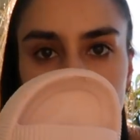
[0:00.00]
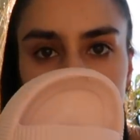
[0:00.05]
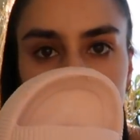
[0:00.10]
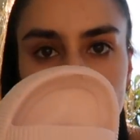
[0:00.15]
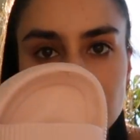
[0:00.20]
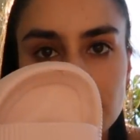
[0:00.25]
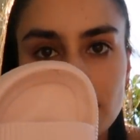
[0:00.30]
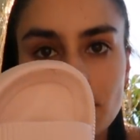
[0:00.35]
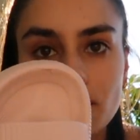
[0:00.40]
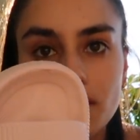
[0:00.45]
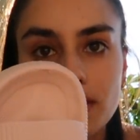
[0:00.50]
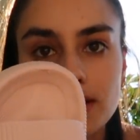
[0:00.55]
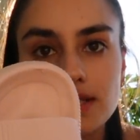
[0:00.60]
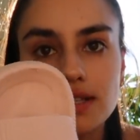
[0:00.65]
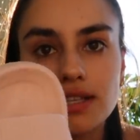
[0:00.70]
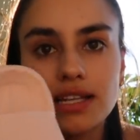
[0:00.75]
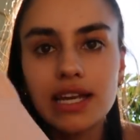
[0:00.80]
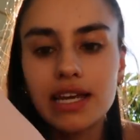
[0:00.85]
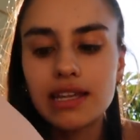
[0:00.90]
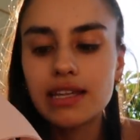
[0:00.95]
that I got sent
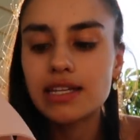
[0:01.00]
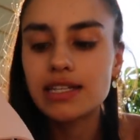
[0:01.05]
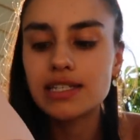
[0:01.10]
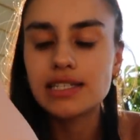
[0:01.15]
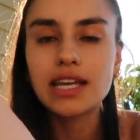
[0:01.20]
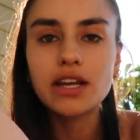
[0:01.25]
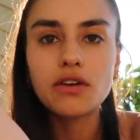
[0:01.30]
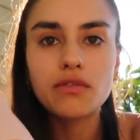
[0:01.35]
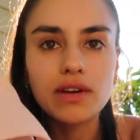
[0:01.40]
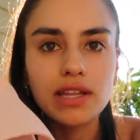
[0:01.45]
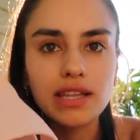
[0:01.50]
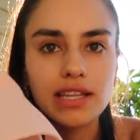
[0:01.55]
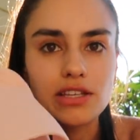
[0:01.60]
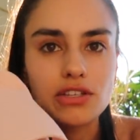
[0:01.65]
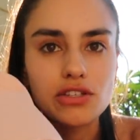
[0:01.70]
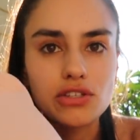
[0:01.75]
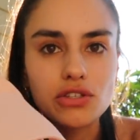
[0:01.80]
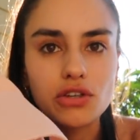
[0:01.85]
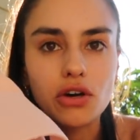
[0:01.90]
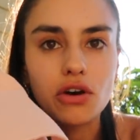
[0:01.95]
recently, and they're just like really
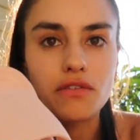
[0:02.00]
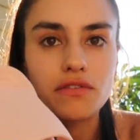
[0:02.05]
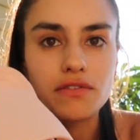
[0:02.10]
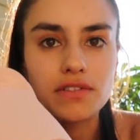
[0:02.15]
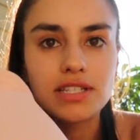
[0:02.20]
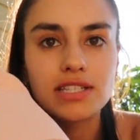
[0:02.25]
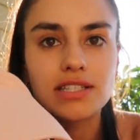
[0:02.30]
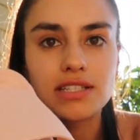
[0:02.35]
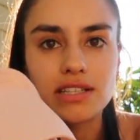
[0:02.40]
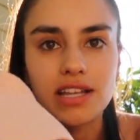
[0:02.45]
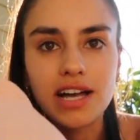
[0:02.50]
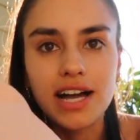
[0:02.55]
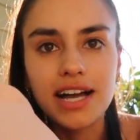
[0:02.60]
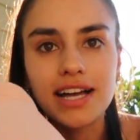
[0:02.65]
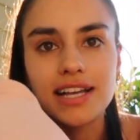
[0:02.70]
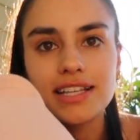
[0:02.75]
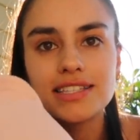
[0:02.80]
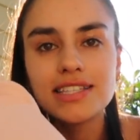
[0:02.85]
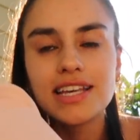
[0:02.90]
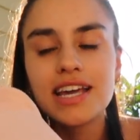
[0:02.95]
soft
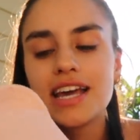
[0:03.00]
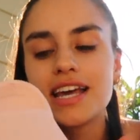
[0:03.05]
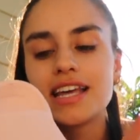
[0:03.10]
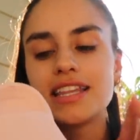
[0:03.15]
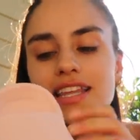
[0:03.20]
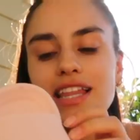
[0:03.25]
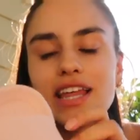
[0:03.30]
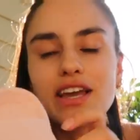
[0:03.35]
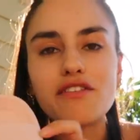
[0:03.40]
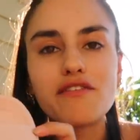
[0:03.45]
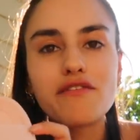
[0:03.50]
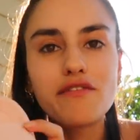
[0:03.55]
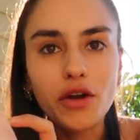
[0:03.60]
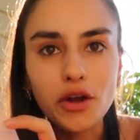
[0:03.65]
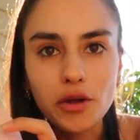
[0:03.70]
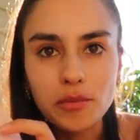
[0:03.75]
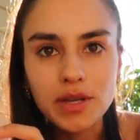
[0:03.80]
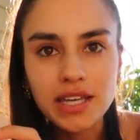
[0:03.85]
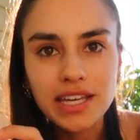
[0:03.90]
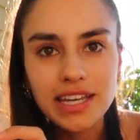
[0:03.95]
slides. They're like
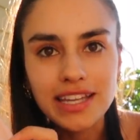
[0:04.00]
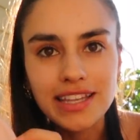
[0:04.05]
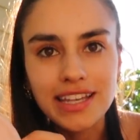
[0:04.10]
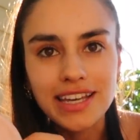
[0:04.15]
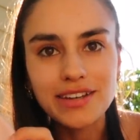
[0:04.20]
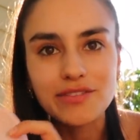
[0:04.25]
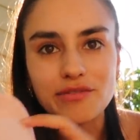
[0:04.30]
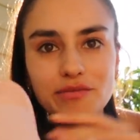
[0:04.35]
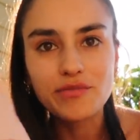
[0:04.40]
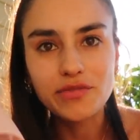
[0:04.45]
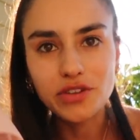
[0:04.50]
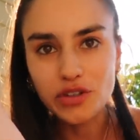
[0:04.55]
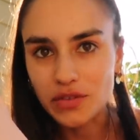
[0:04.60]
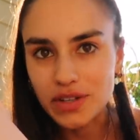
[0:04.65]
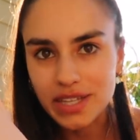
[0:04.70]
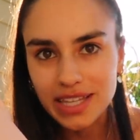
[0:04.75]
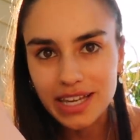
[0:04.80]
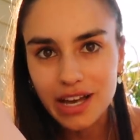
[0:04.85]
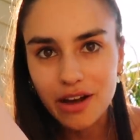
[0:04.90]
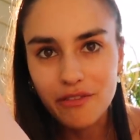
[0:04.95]
foamy and like feel
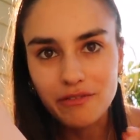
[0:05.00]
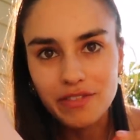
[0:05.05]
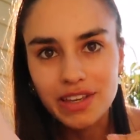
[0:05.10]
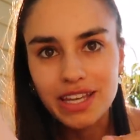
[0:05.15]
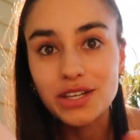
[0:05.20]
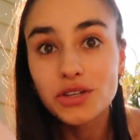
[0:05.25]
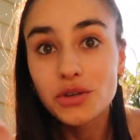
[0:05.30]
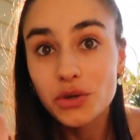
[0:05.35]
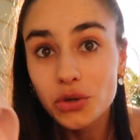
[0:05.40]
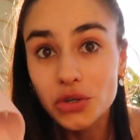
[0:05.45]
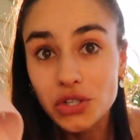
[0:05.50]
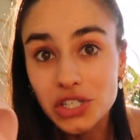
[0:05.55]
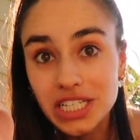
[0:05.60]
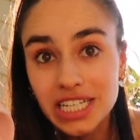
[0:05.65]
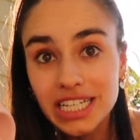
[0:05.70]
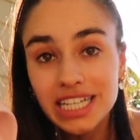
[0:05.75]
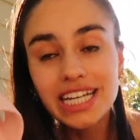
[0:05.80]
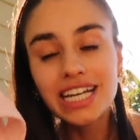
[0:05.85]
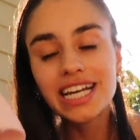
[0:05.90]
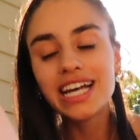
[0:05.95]
really comfy and
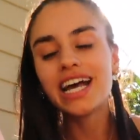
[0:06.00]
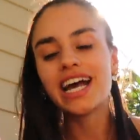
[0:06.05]
cushy.